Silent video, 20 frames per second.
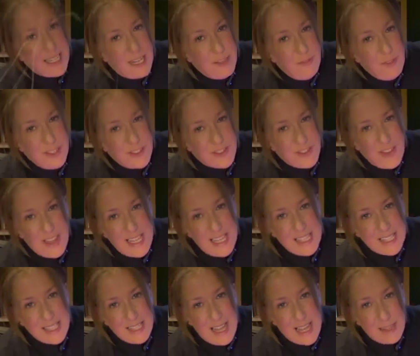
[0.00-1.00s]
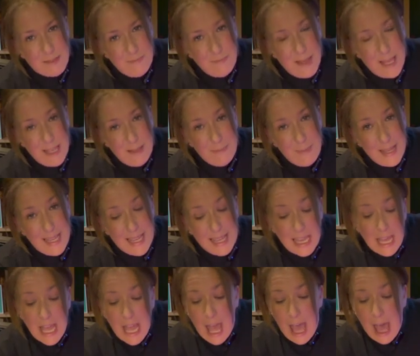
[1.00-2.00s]
Now, if it's things like maybe
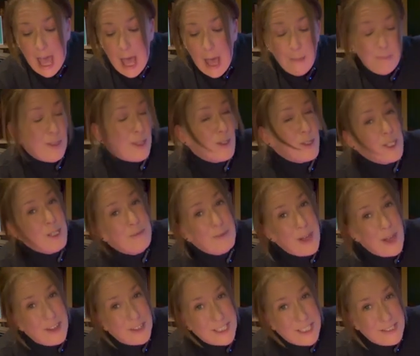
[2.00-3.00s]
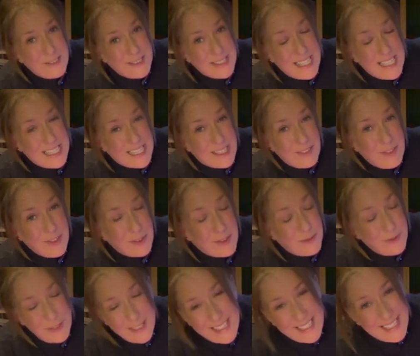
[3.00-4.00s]
your tomato seeds, if you're
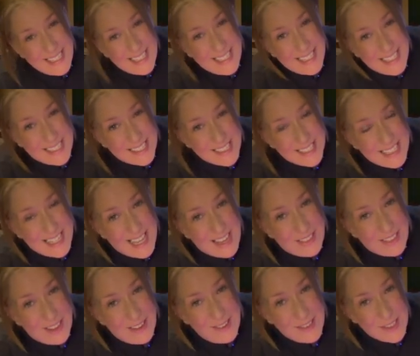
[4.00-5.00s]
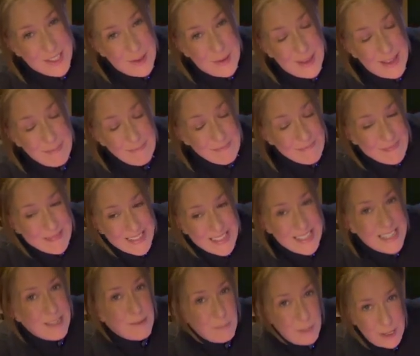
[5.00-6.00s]
really eager to get those going,
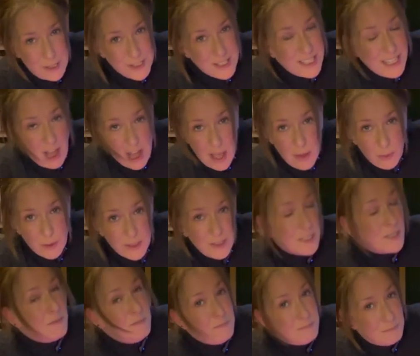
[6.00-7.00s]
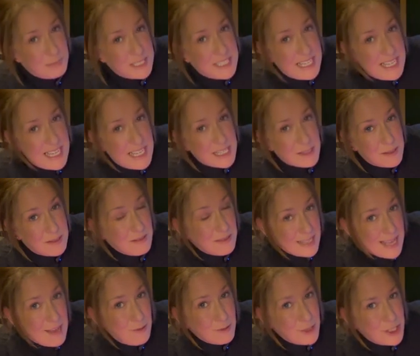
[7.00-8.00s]
personally I wouldn't, but it is
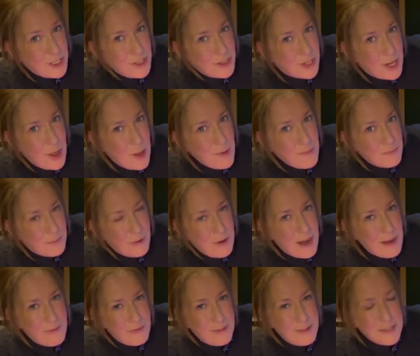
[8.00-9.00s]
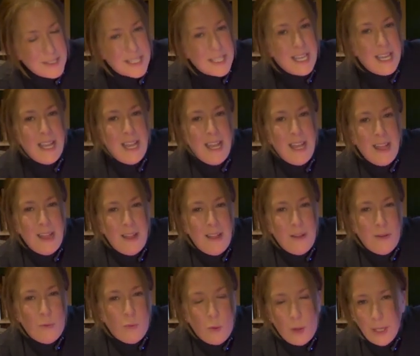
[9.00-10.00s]
down to your own preference.
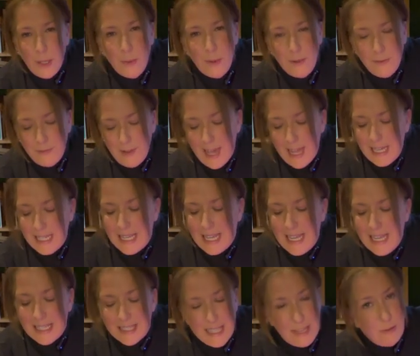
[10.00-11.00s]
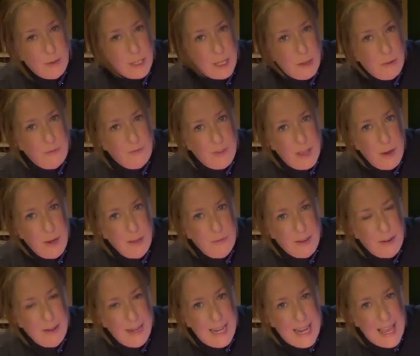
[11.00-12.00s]
What you will find is they will go very,
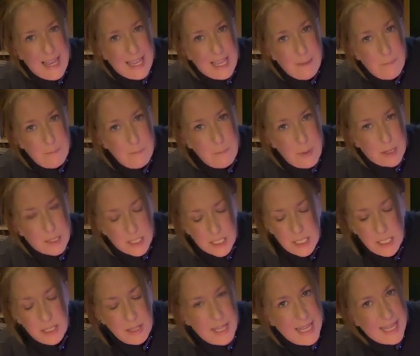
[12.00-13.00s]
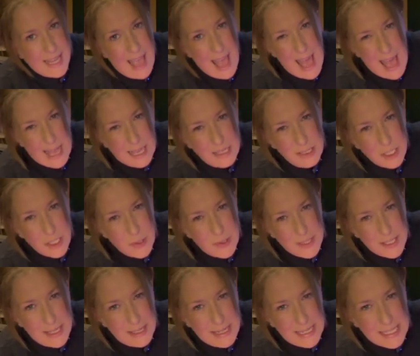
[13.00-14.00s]
very leggy, but they can to a
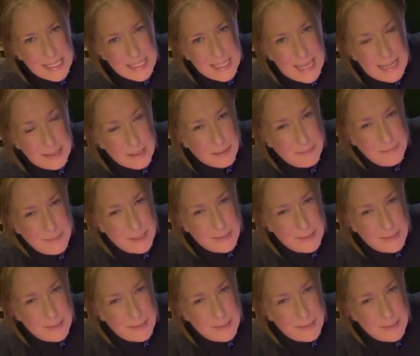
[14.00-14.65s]
certain extent